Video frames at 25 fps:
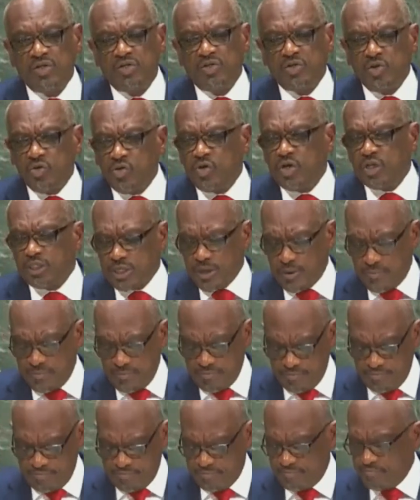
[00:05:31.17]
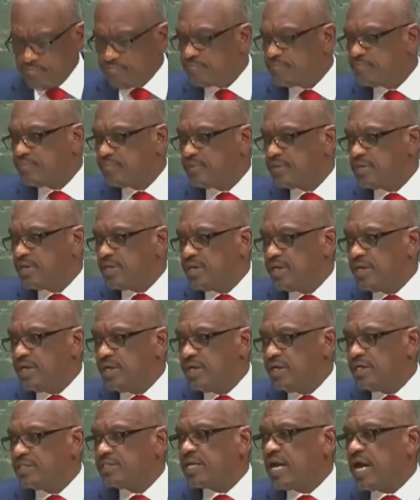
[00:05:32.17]
Tourism
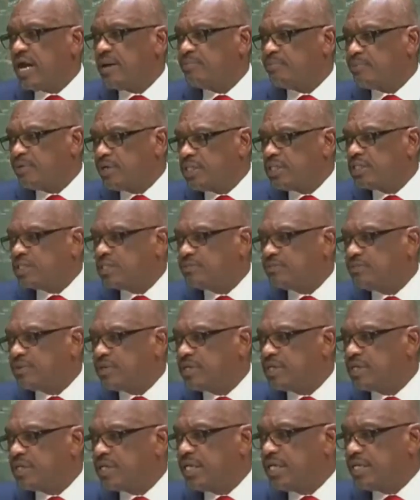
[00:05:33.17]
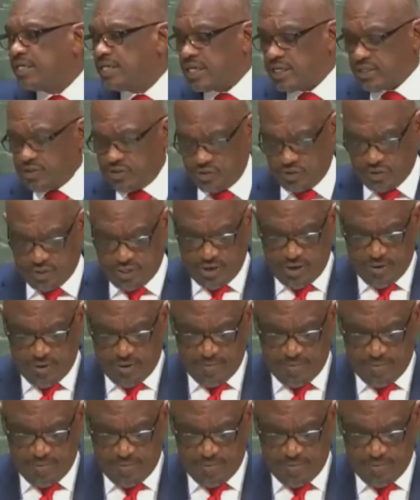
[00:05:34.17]
is our principal industry.